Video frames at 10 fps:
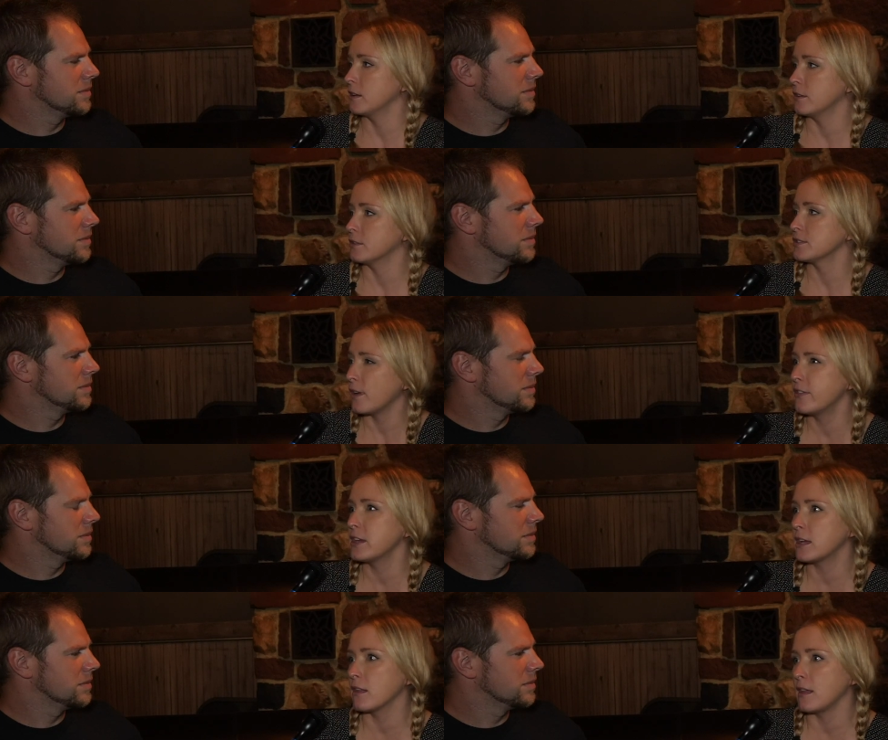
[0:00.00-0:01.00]
Speaker 1: you know. So I
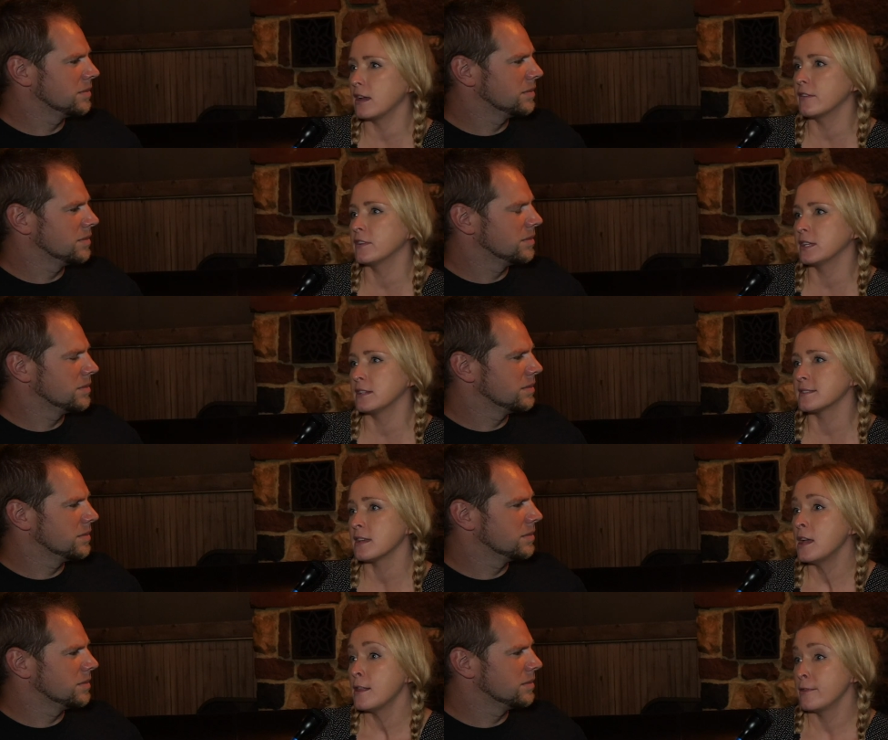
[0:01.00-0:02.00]
think a lot of it is
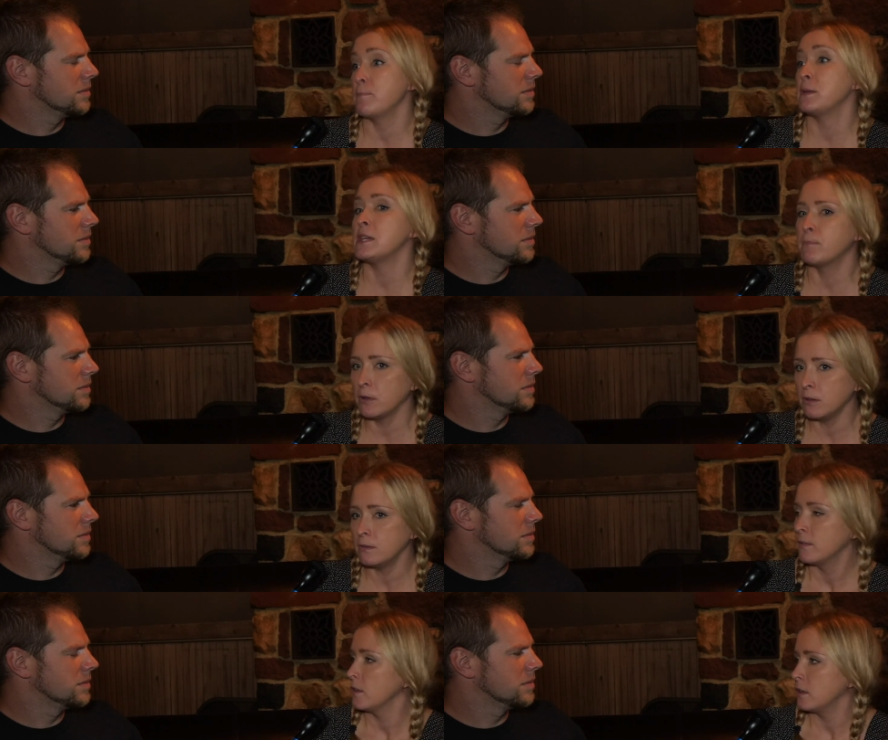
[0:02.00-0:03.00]
the people,
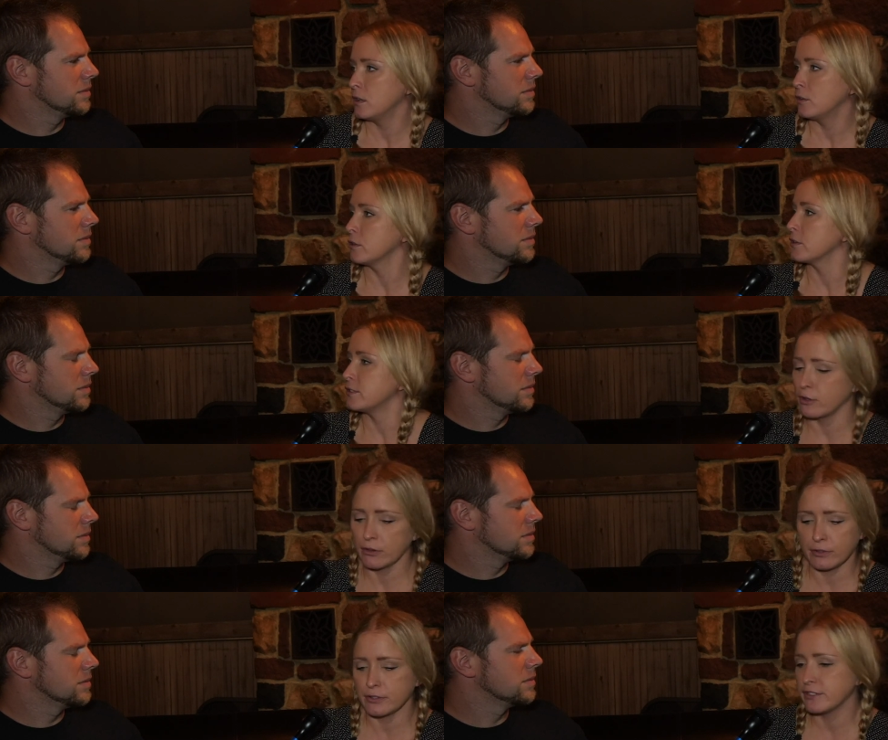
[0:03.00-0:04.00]
you know, the
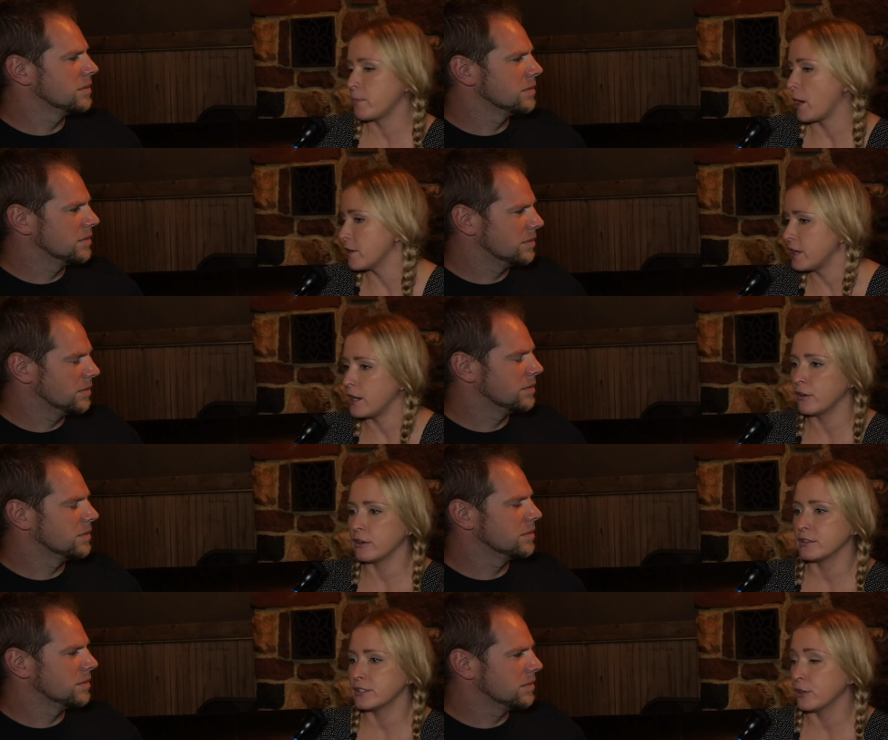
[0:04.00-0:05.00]
servers, the
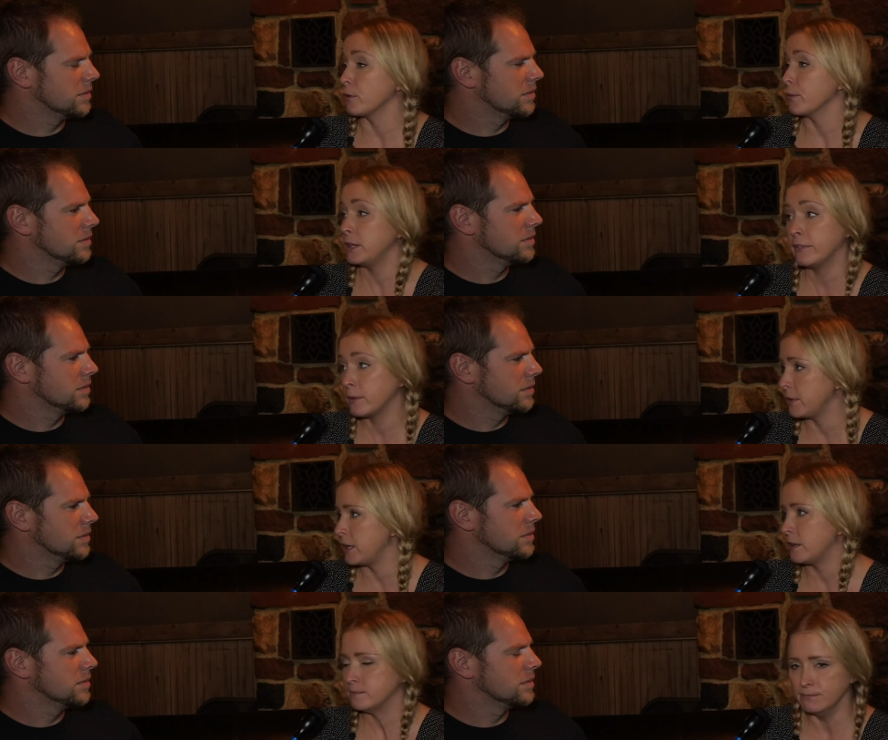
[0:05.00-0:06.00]
bartenders, you know, even
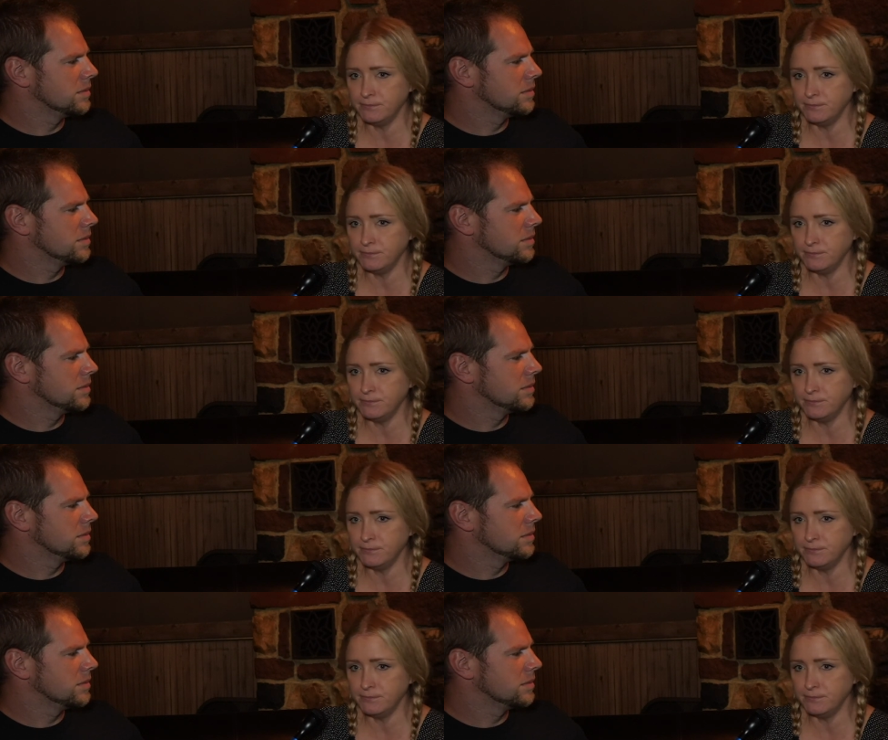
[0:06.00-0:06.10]
me,